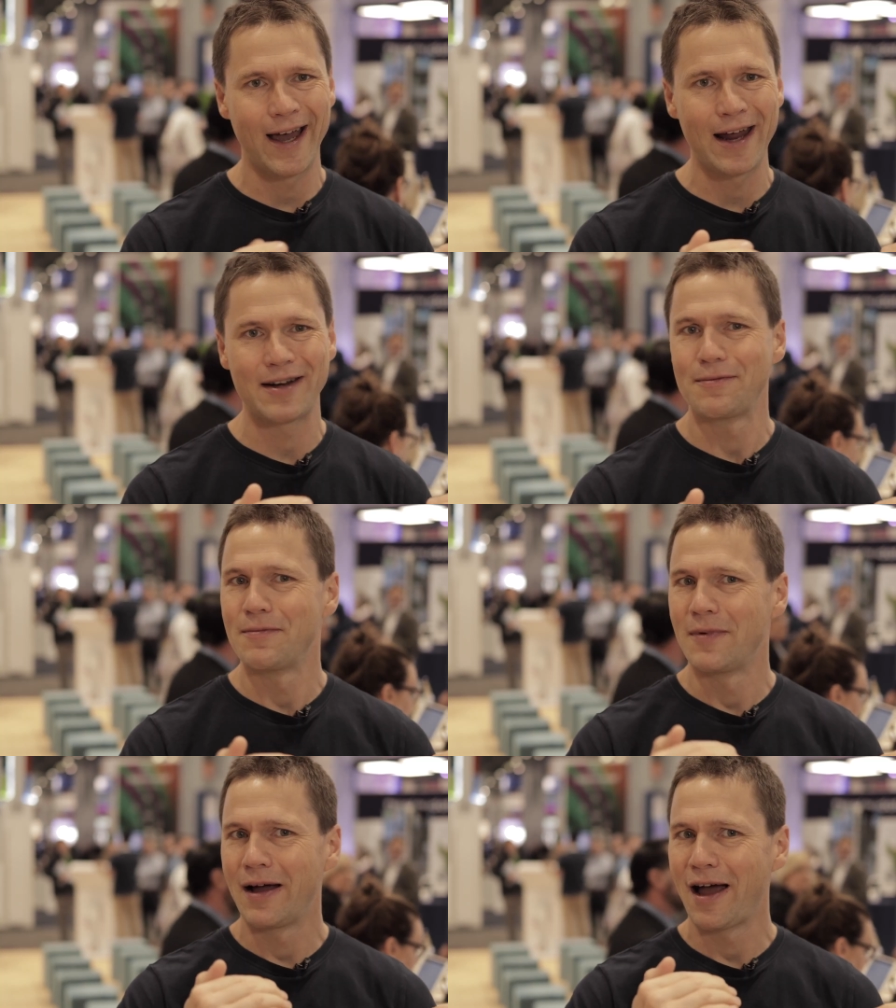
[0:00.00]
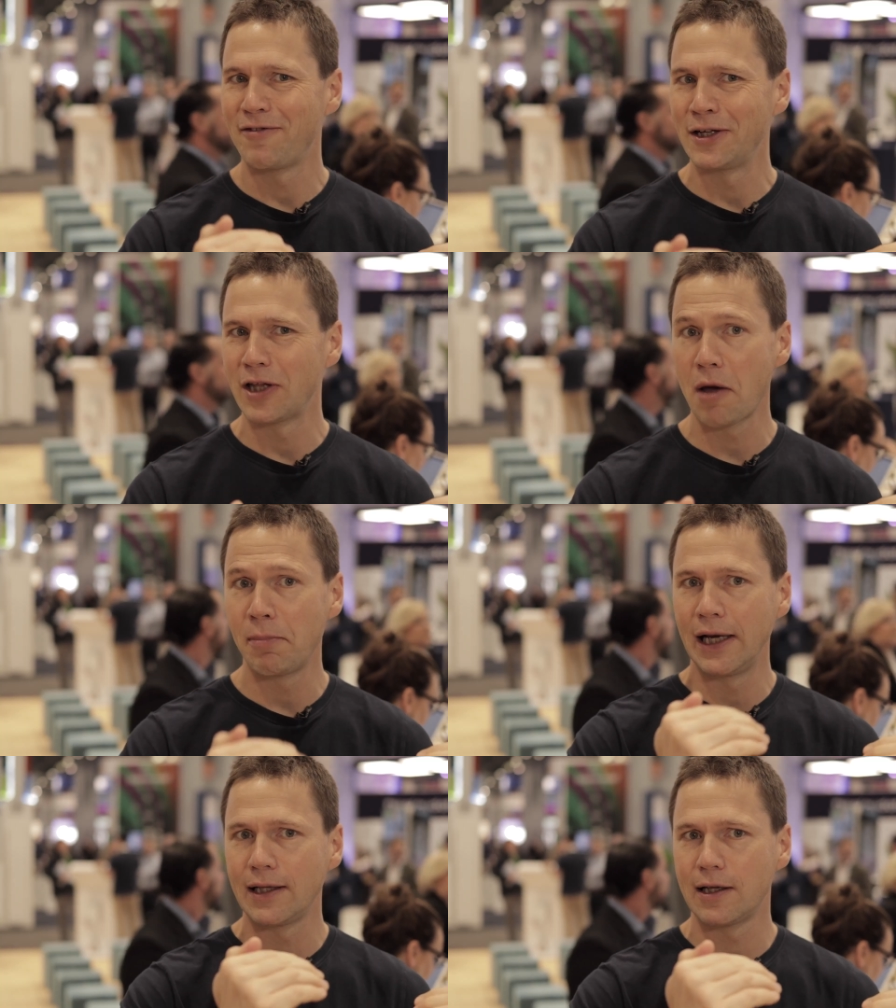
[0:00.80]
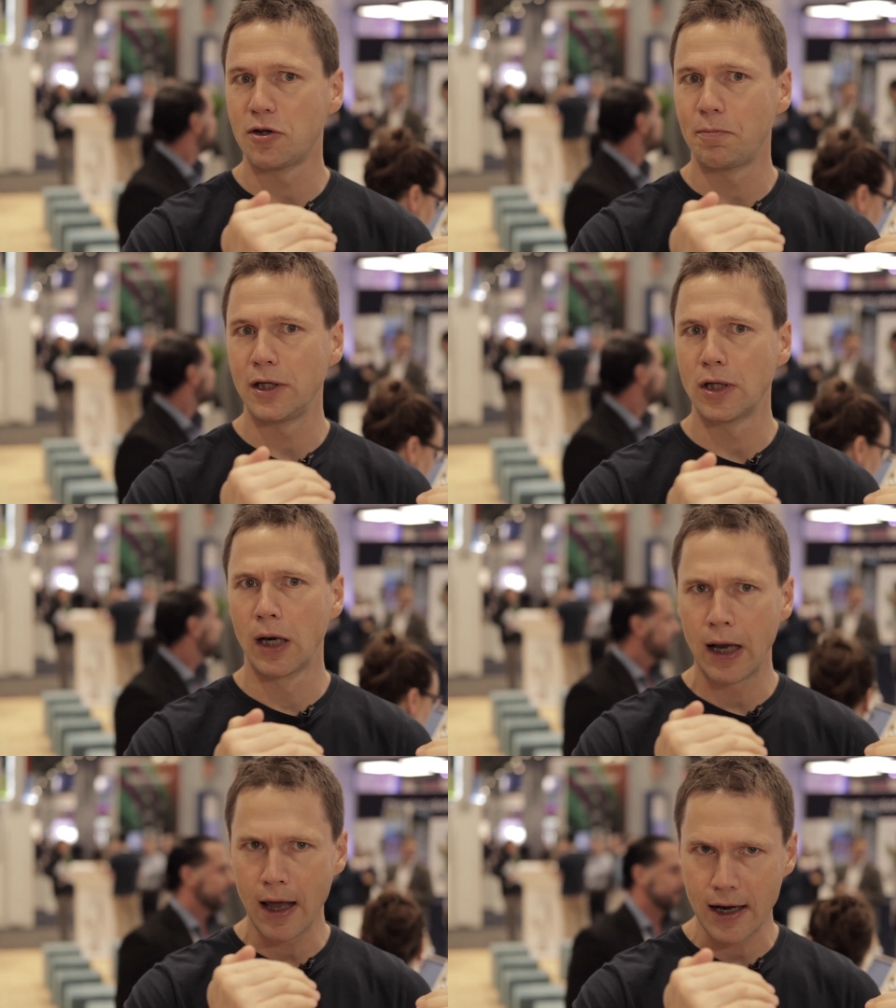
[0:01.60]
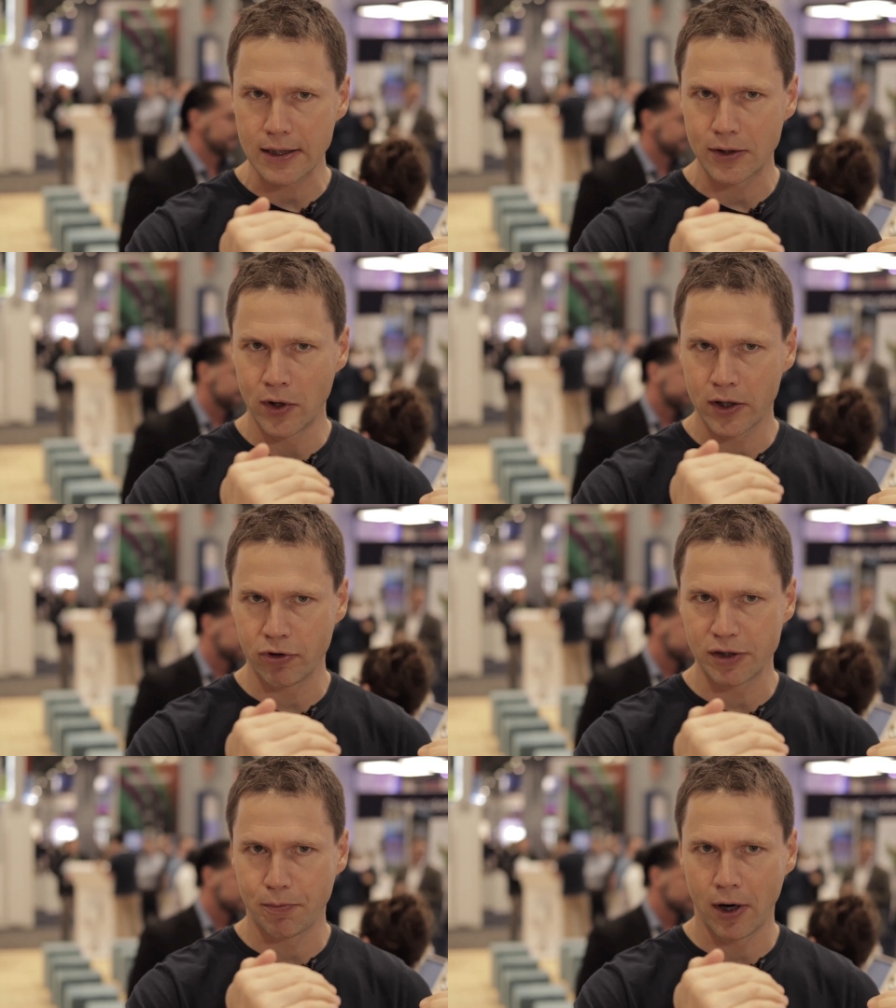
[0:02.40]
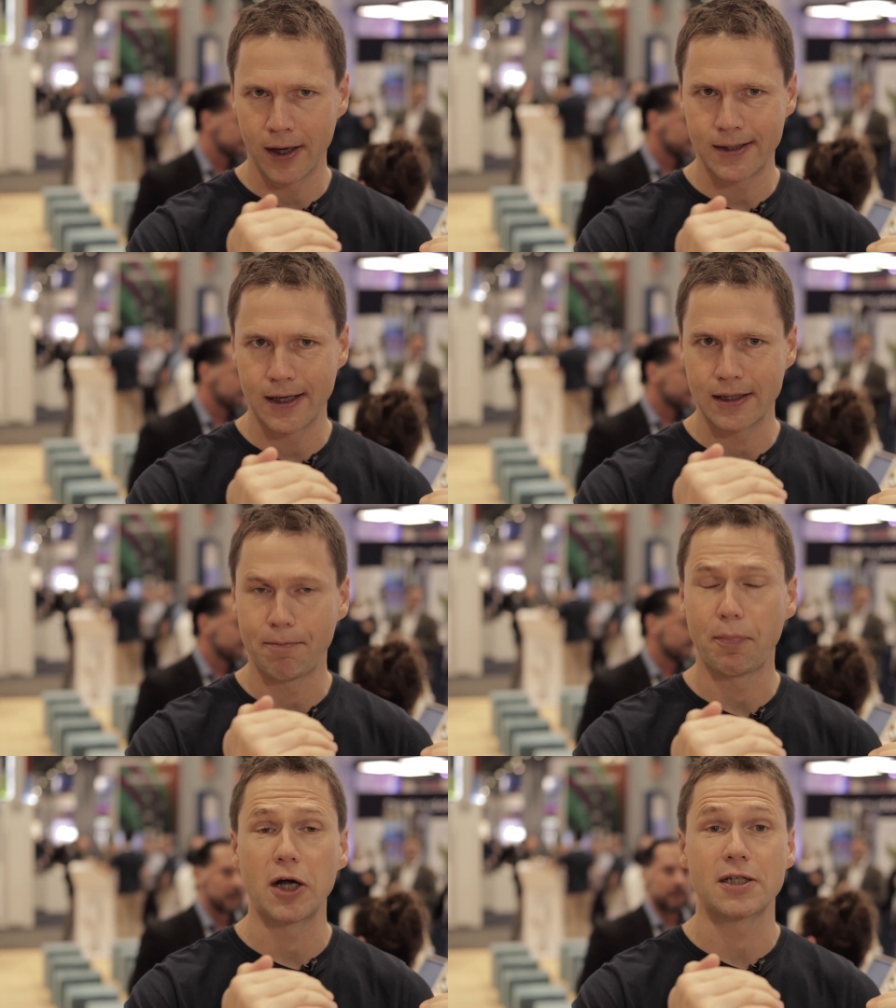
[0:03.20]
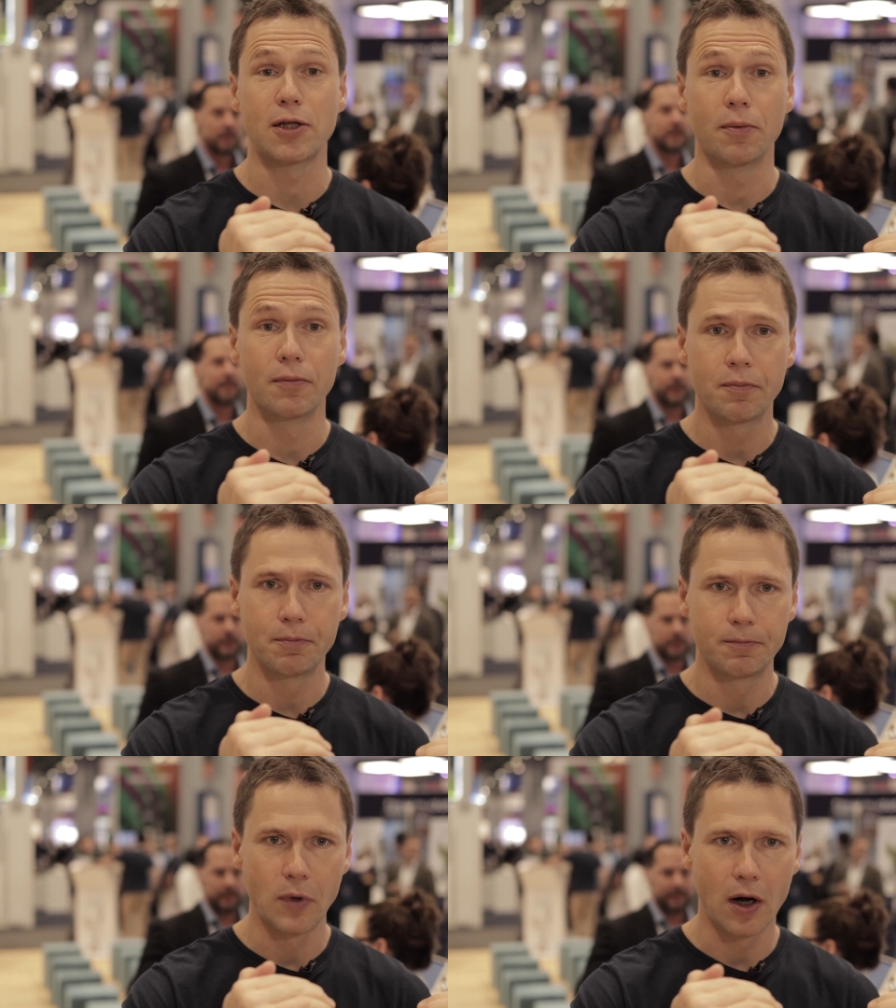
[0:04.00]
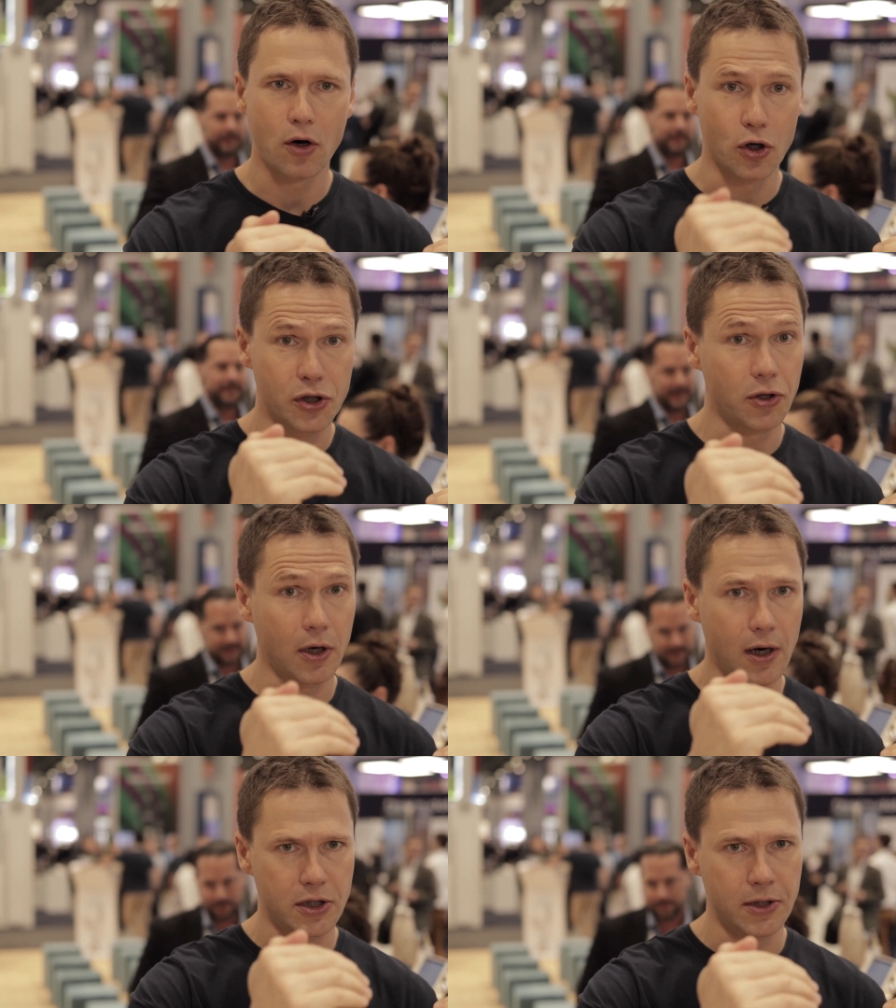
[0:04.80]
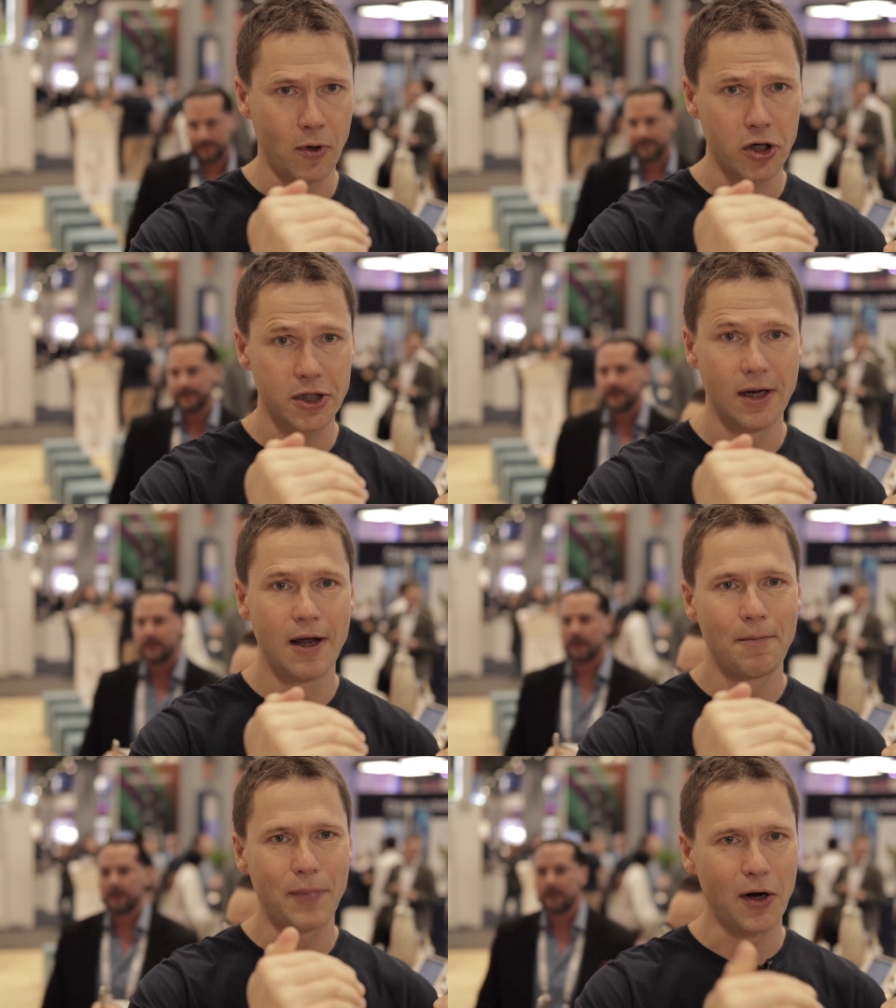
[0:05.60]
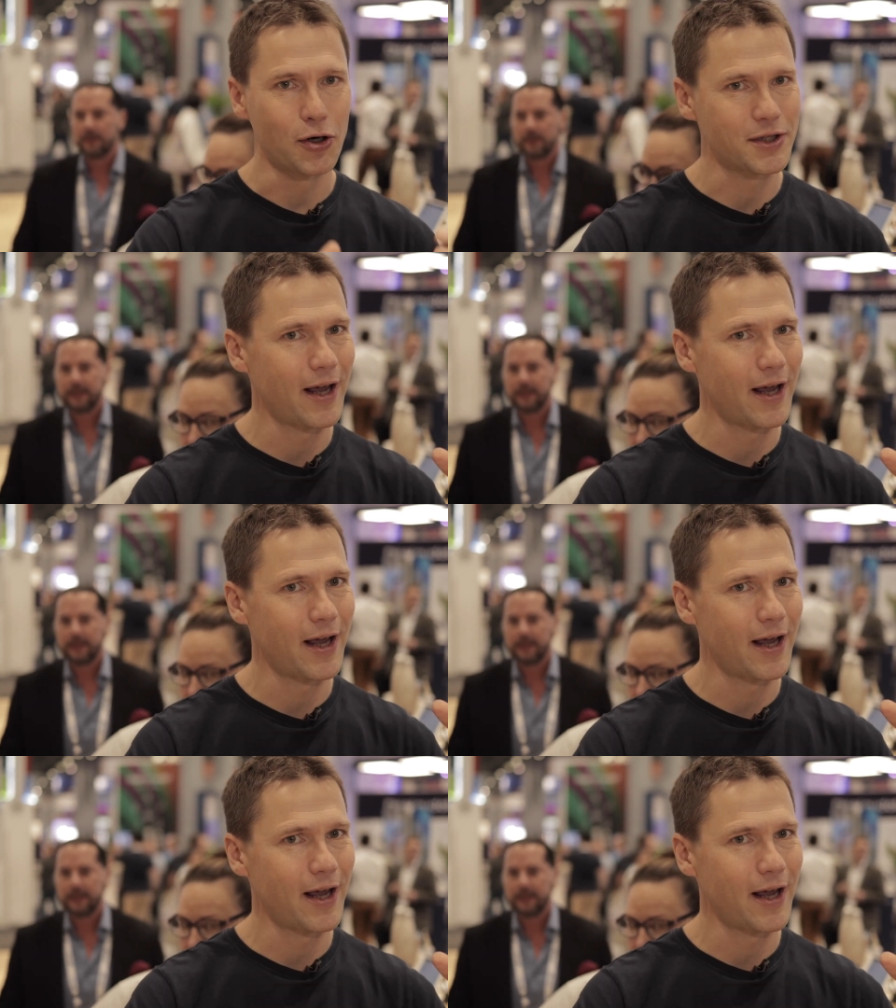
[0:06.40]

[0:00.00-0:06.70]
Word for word: and having the ability to be the last to increase prices and pass the cost to the customers because